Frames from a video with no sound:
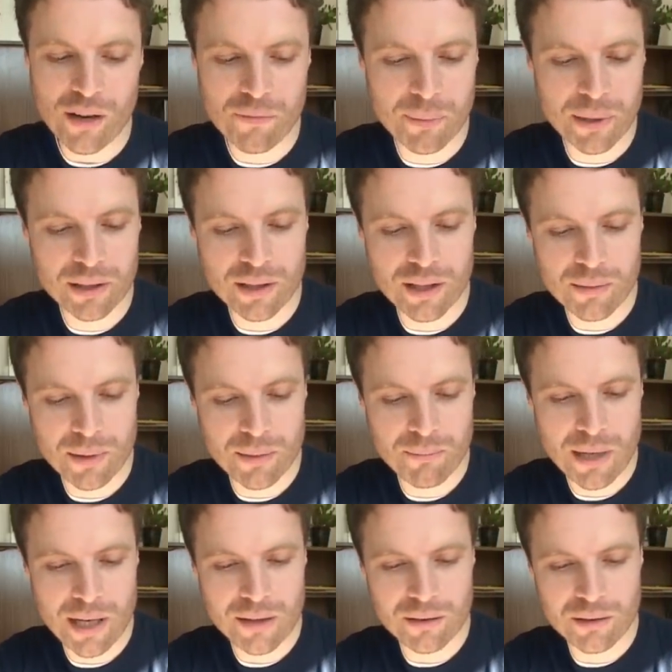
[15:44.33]
I've been going a bit
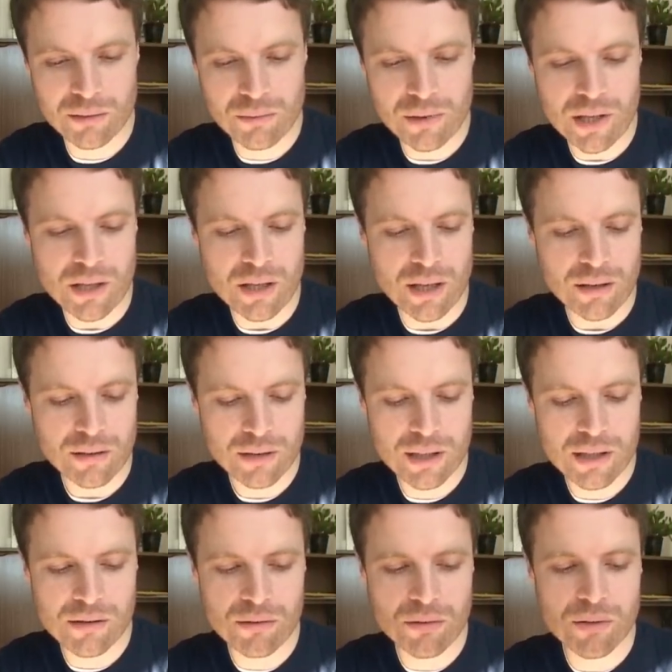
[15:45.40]
mad on the Wii now.
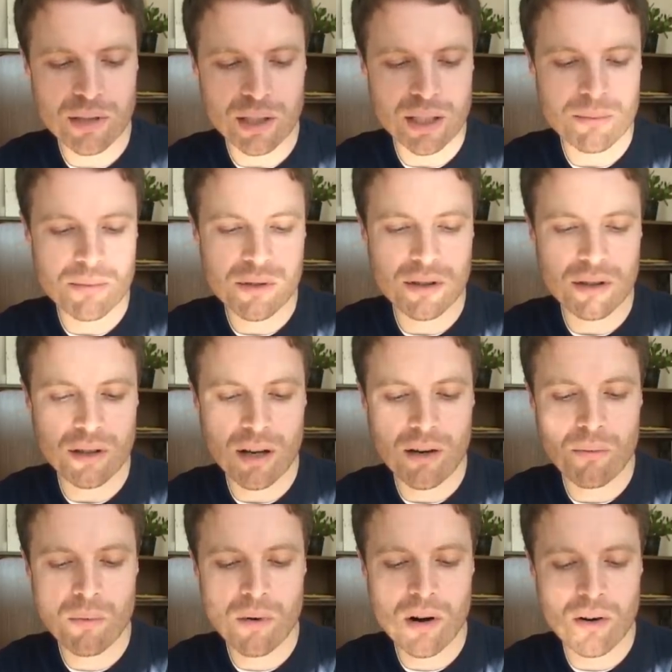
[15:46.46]
These are all games
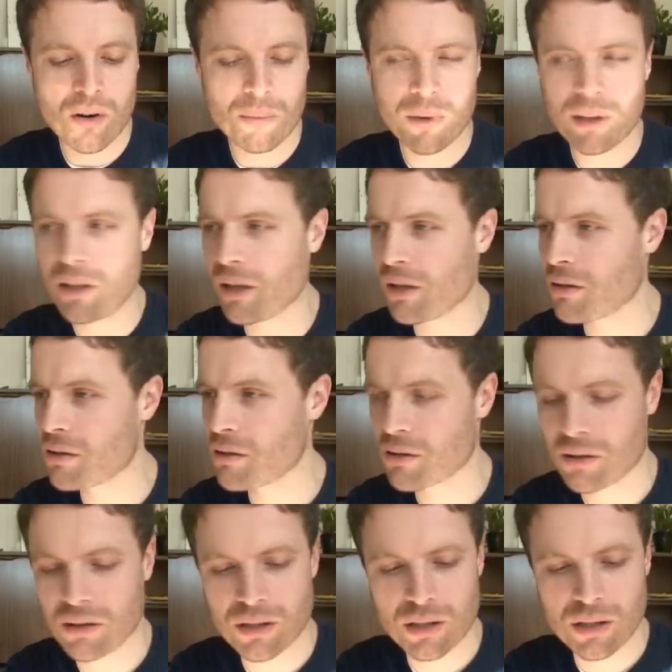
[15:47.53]
that were on my
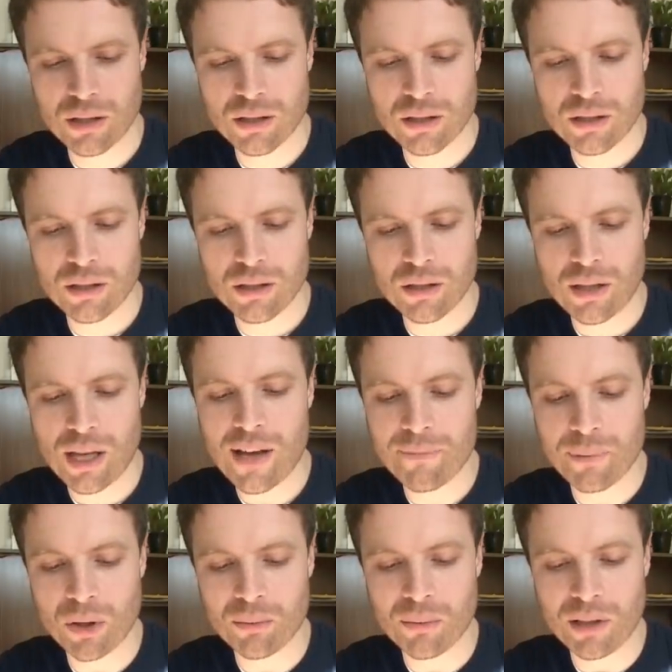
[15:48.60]
list,
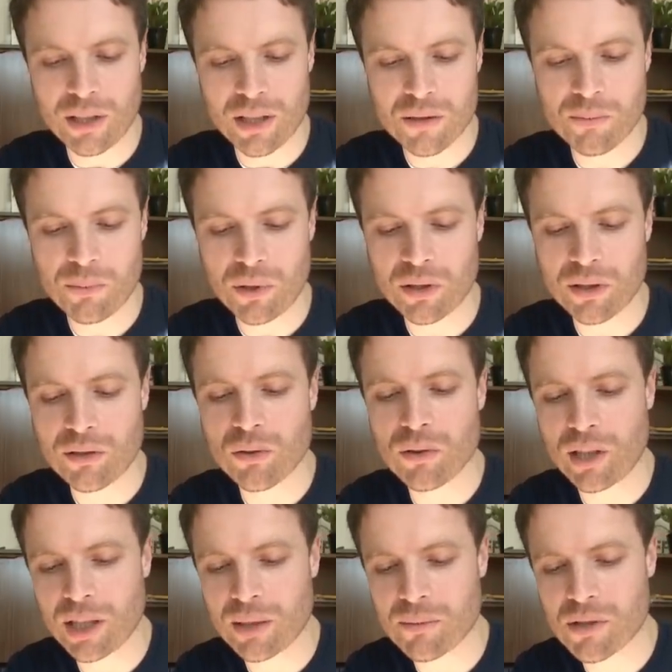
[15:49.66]
have been on my list, but they're all
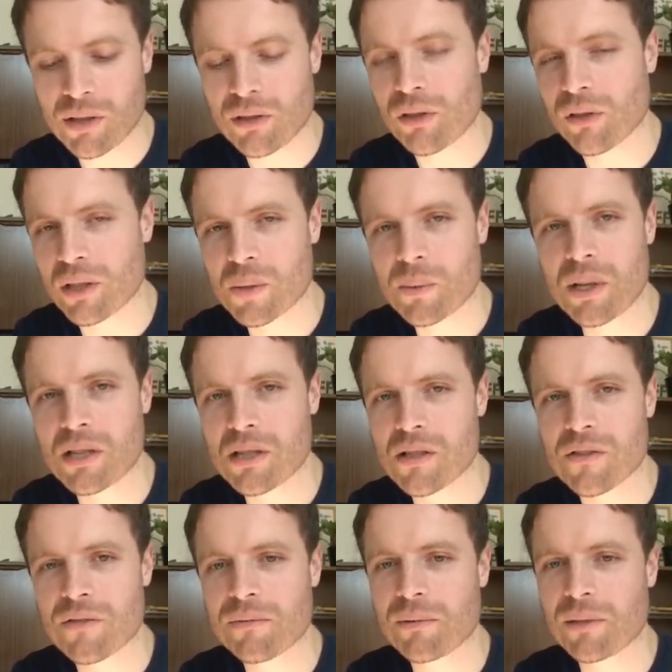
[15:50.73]
games that are not
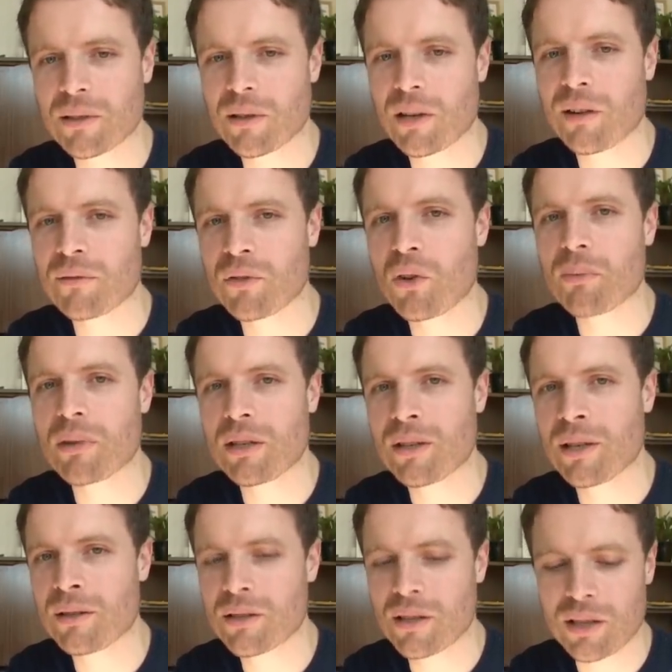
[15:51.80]
expensive, and I've not
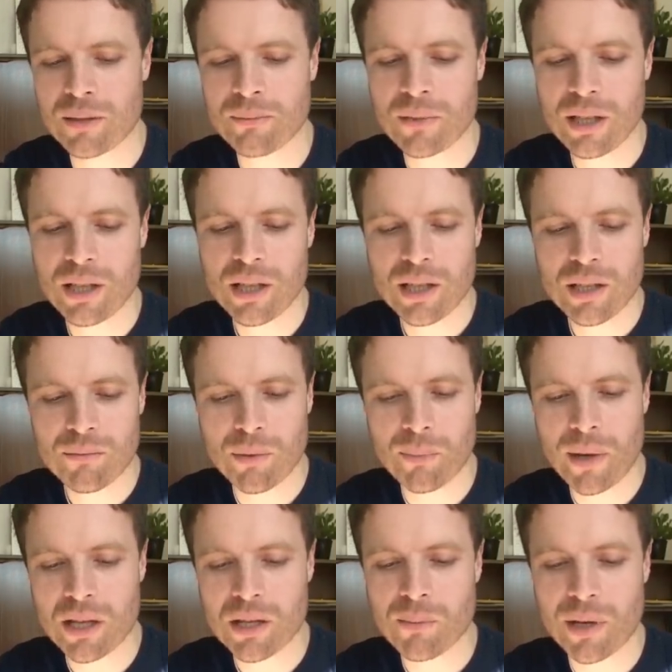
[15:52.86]
been
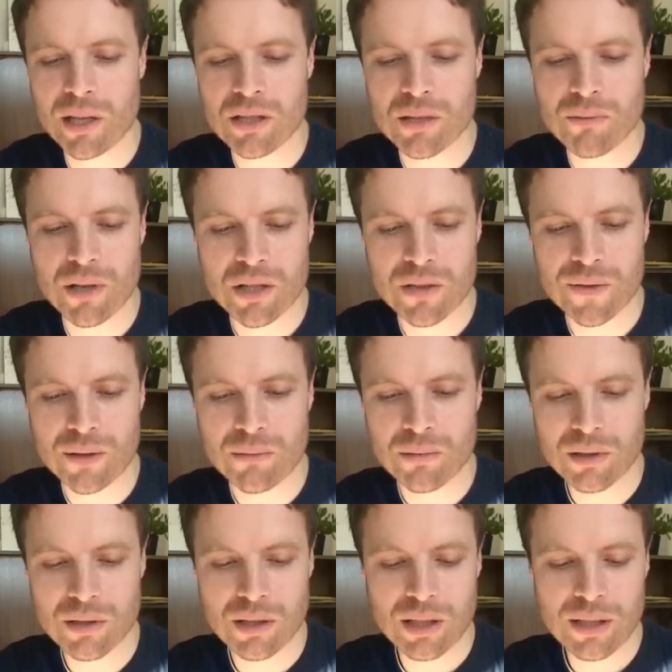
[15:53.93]
prepared to pay too much for them.